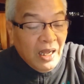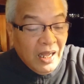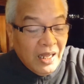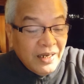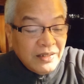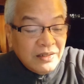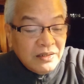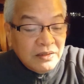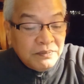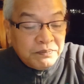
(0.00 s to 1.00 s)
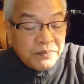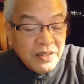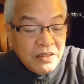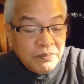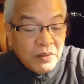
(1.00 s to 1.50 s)
Another
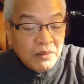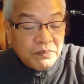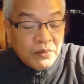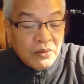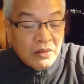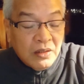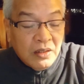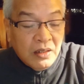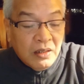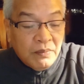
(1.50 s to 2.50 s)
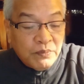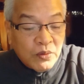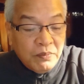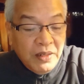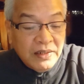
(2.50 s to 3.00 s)
principle po for
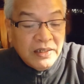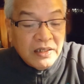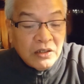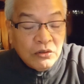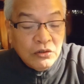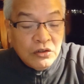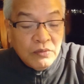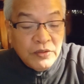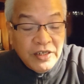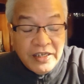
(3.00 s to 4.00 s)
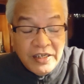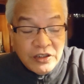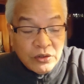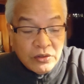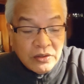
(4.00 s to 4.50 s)
building a good
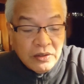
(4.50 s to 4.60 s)
communication,